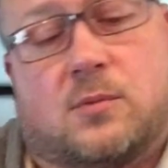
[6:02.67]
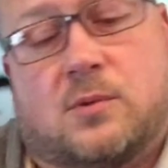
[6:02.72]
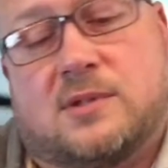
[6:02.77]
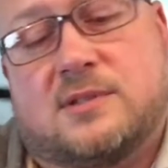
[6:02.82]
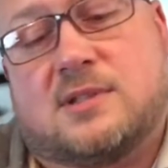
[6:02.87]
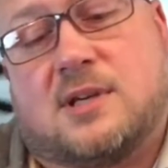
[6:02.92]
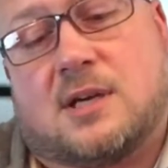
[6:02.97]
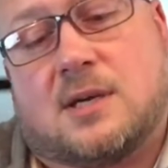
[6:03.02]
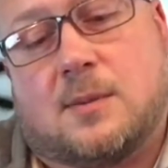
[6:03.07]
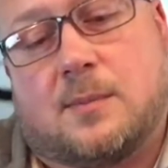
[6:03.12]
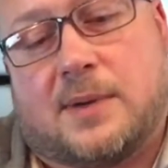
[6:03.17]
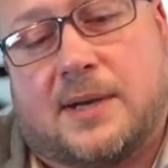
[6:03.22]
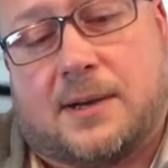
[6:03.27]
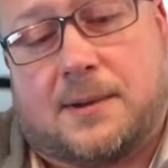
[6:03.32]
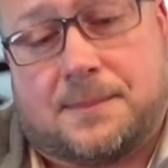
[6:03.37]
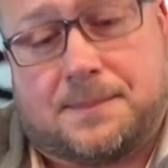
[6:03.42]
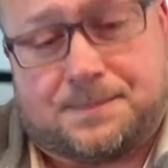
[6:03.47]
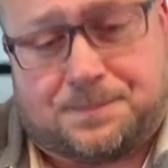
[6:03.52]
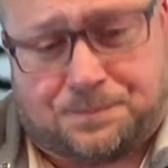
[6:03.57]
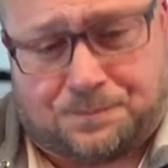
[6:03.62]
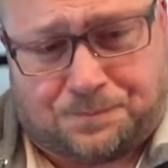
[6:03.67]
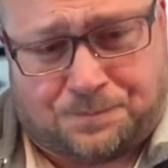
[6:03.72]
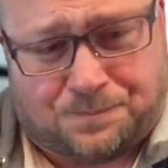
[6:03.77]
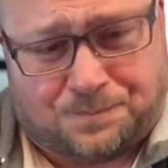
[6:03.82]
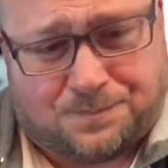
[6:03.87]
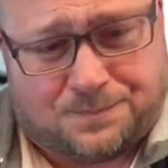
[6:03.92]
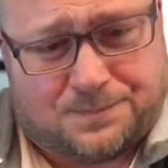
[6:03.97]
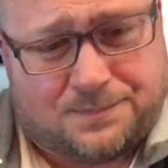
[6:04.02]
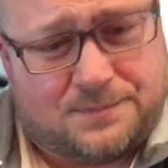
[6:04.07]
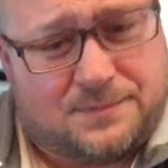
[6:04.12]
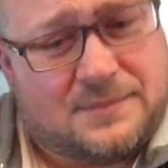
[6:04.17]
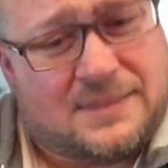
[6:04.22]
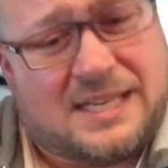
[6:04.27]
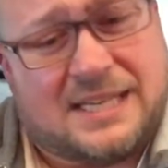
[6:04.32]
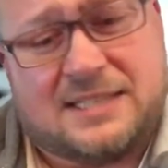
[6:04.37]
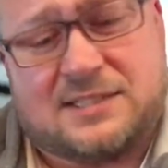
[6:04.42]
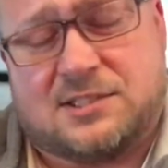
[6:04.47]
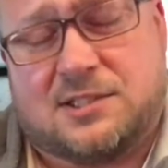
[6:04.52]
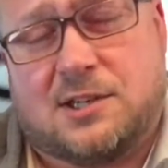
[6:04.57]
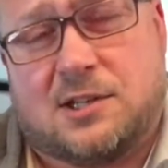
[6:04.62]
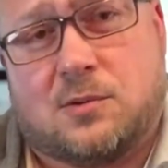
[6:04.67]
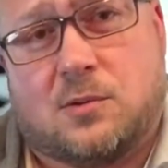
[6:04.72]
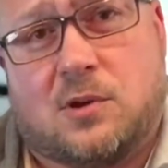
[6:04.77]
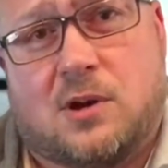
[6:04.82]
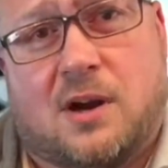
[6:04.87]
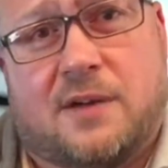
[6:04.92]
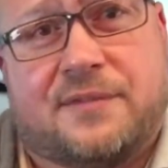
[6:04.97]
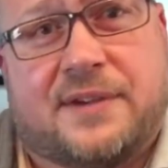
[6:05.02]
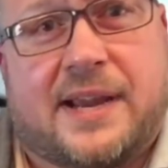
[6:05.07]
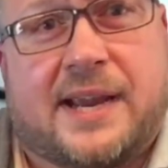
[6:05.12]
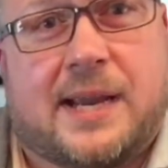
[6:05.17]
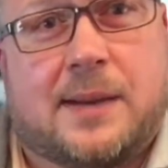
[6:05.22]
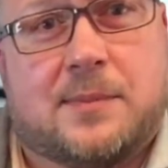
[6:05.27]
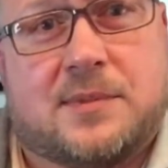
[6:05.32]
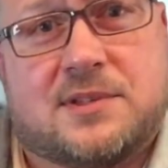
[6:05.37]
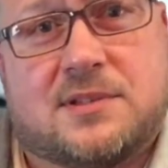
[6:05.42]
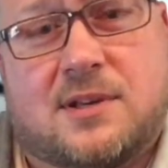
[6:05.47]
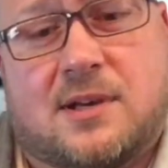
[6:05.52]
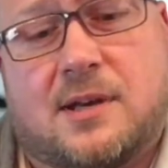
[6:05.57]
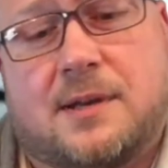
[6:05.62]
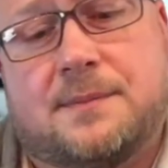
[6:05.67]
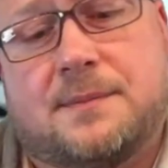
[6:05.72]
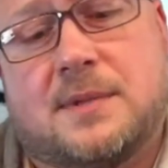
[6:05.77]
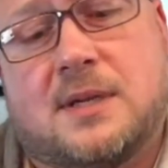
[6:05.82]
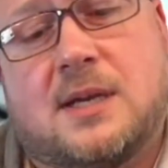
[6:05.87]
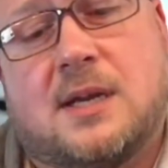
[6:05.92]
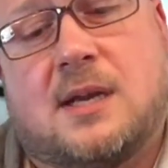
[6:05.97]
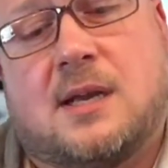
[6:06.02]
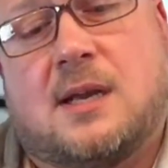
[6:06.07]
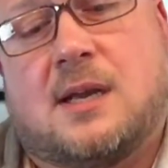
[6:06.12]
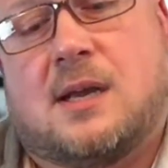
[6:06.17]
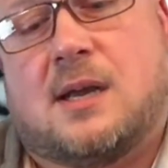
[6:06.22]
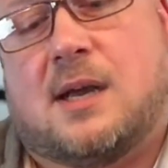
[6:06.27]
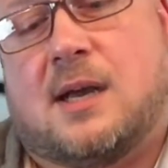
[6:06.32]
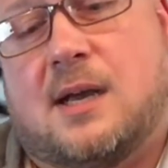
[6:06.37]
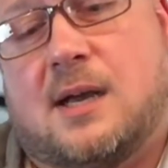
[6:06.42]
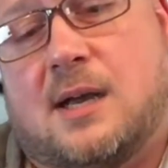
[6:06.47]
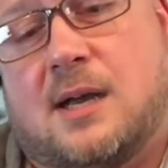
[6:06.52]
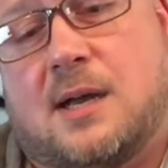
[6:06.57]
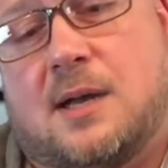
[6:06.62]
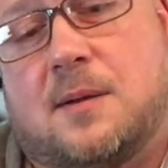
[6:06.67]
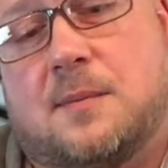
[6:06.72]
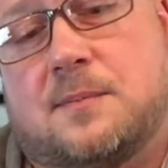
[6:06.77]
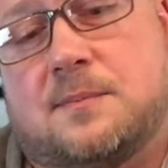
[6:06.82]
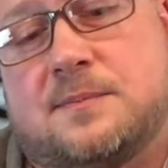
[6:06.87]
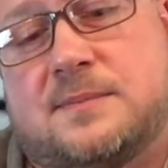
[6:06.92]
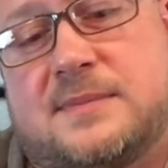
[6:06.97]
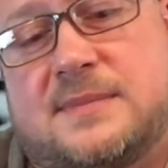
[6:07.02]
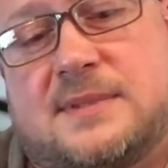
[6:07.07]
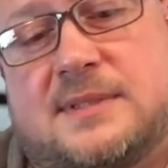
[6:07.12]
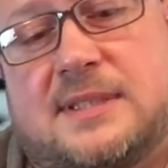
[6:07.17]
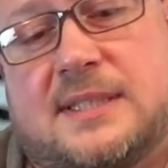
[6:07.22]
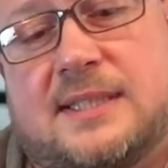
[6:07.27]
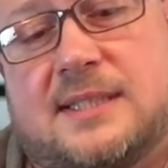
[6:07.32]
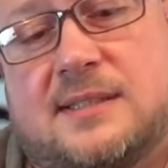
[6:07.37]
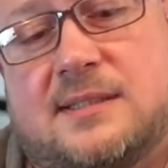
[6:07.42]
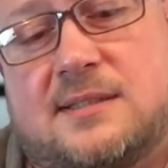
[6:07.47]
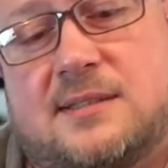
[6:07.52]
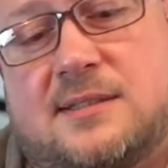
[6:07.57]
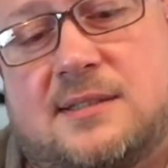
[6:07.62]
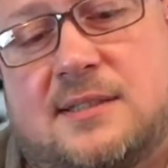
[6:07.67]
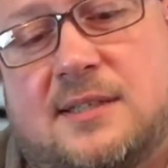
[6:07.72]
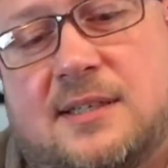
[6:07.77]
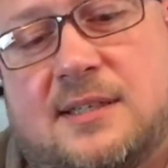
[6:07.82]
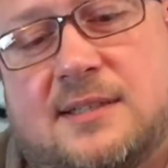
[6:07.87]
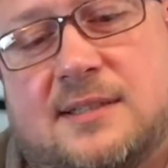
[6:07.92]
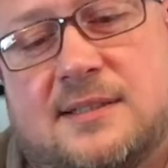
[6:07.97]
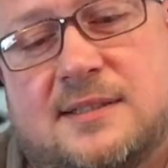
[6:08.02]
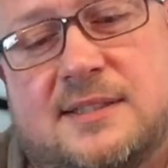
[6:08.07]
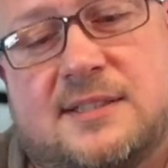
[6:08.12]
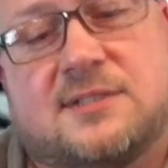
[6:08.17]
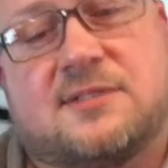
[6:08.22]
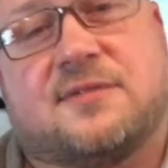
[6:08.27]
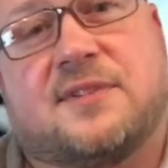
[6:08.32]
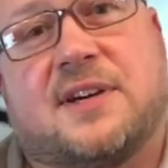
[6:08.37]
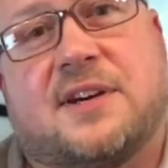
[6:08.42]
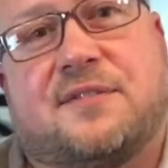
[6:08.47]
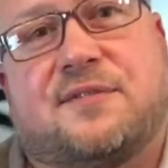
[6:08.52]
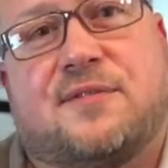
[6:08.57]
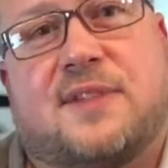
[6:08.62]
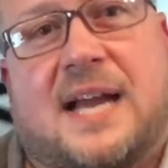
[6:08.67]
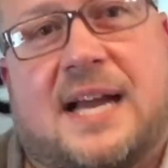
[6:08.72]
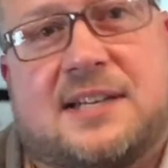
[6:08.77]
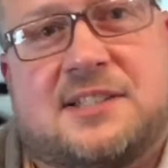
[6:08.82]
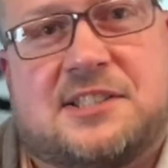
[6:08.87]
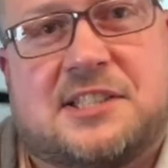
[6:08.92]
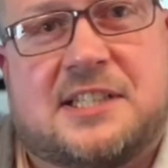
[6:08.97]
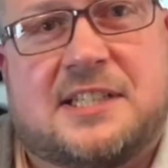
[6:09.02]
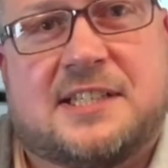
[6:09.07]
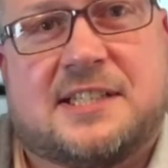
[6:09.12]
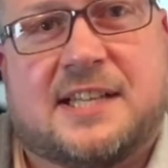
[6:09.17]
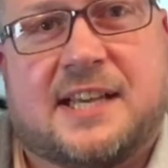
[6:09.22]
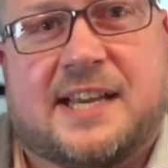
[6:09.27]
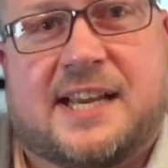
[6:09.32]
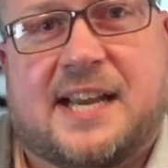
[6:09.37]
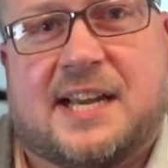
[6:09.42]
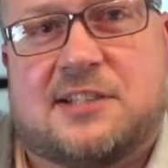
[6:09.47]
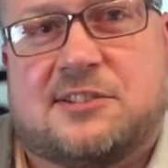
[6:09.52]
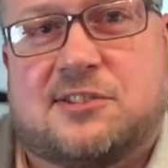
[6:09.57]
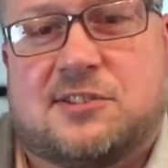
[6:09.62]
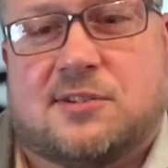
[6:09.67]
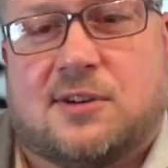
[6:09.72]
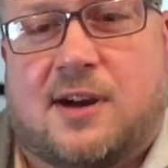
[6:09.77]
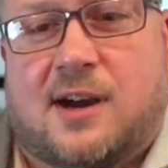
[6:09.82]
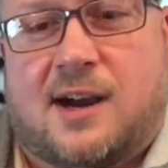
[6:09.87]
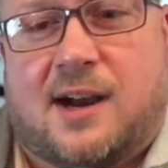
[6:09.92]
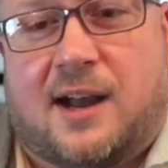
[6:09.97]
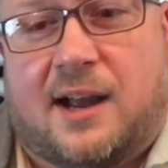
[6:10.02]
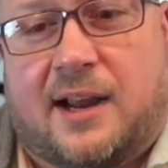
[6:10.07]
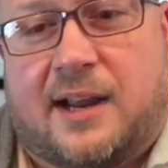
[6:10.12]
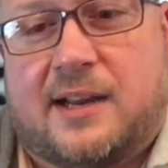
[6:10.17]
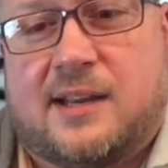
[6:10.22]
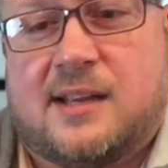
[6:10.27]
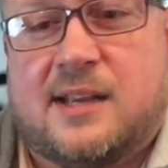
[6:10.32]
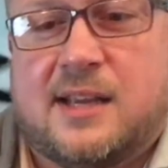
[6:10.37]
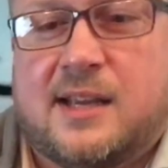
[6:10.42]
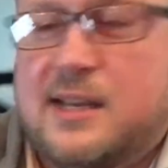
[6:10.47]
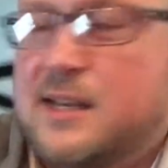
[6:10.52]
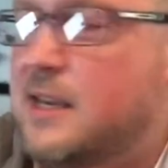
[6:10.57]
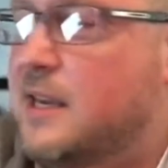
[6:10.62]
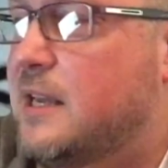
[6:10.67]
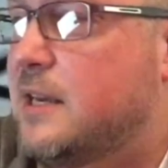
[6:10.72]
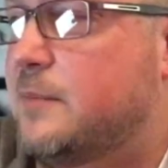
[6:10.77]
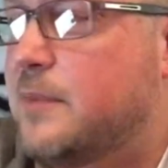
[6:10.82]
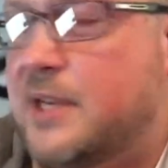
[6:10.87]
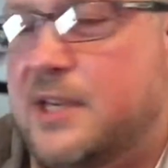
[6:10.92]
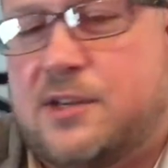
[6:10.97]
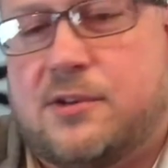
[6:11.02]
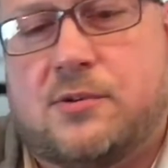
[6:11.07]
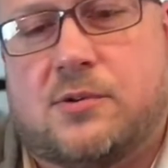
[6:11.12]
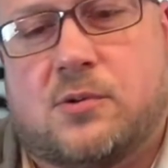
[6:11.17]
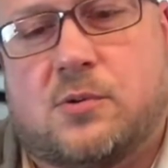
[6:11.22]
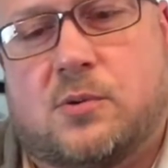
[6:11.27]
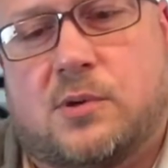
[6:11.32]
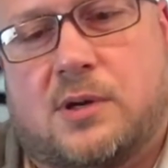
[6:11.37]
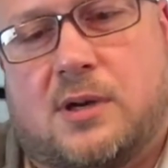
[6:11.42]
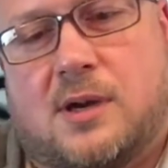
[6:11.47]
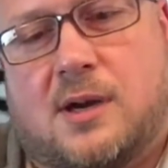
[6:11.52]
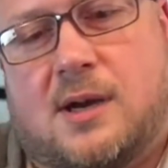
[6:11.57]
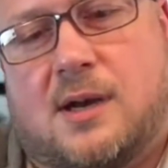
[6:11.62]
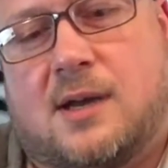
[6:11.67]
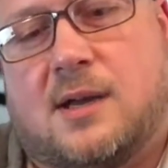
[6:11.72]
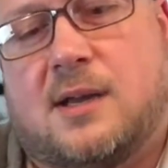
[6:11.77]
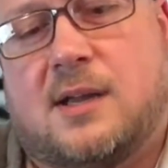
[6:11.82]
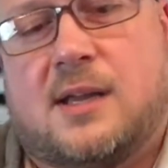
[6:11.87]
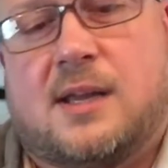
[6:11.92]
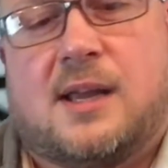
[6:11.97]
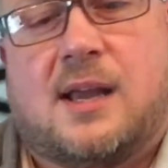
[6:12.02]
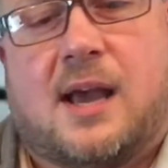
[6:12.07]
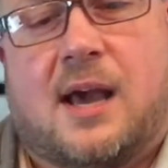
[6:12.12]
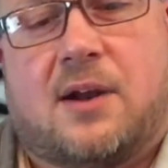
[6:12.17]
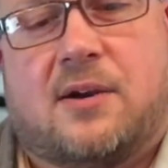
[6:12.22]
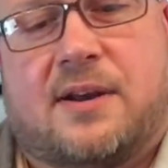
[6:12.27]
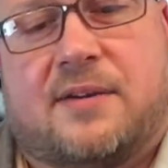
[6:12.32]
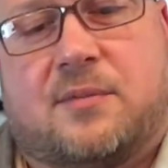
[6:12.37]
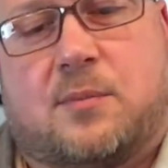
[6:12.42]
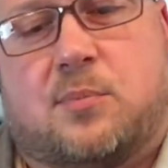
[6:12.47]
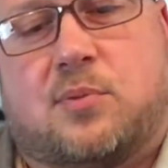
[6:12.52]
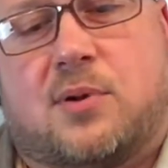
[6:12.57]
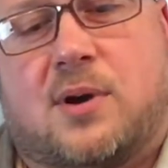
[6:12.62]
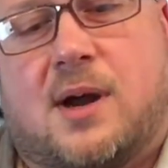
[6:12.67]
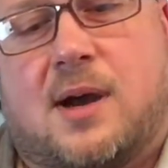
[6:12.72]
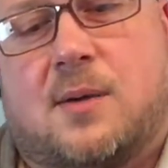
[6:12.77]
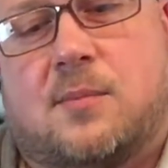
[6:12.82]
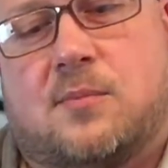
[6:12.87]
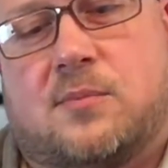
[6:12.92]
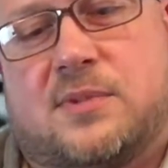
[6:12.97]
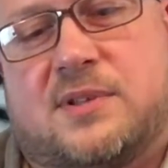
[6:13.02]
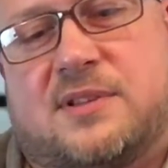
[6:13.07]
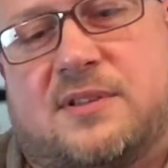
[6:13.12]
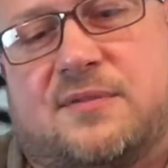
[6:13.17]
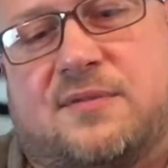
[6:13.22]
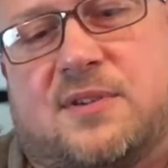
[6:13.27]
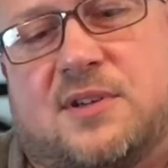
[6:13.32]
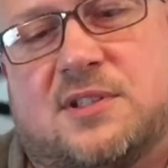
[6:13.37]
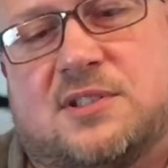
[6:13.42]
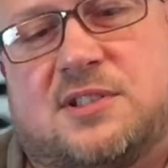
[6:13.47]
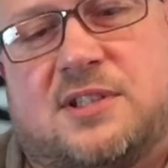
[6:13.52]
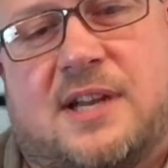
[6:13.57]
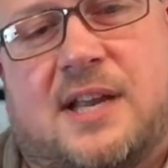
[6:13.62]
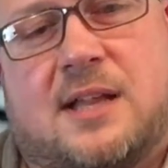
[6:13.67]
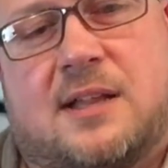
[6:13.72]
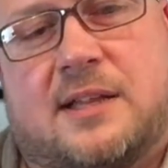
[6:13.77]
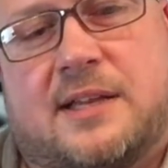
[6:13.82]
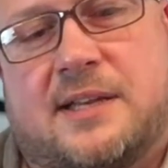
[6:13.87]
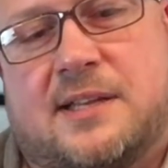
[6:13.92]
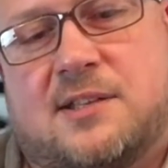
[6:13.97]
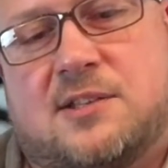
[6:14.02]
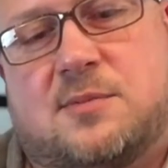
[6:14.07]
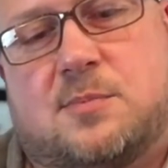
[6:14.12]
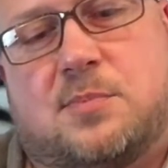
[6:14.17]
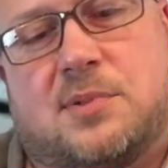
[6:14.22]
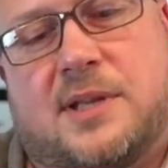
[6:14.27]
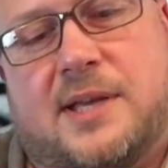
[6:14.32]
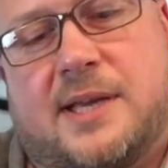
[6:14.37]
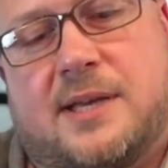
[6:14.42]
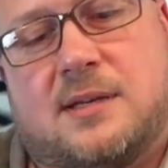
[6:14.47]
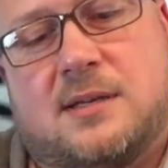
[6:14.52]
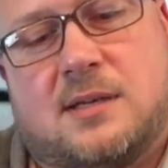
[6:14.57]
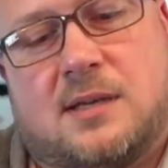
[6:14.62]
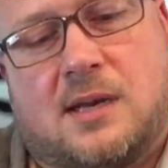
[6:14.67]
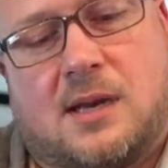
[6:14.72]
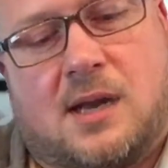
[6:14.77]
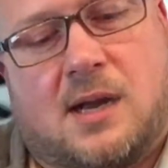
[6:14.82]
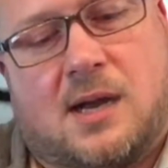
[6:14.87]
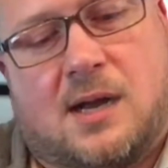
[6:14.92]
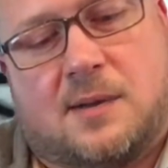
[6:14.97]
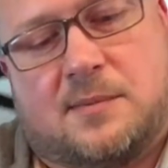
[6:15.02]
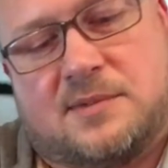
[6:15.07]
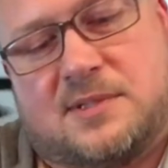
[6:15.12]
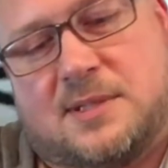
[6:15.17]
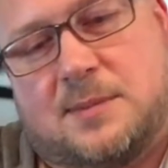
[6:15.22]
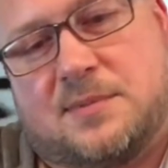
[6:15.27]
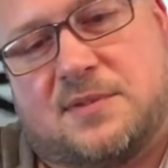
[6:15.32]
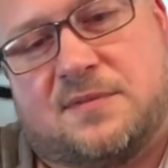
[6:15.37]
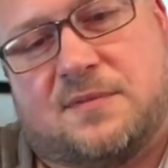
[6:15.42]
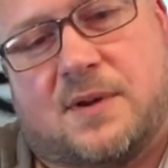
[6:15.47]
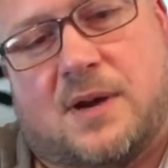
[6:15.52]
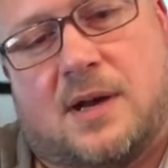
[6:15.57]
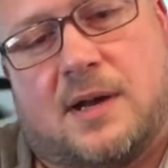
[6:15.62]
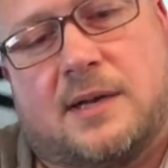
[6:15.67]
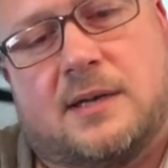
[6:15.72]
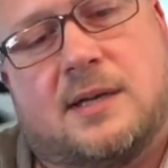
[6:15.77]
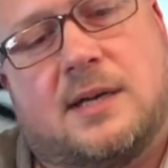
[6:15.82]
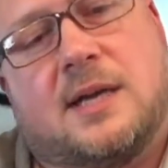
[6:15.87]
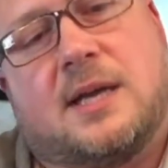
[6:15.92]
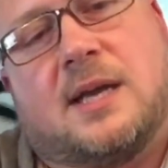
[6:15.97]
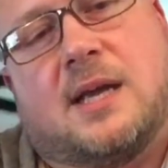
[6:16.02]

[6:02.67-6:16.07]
want to talk about is another one off of Amazon. These are very flashy and they catch your eye and make you ooh and ah. I don't have a problem with the functionality of this blade. It seems fine.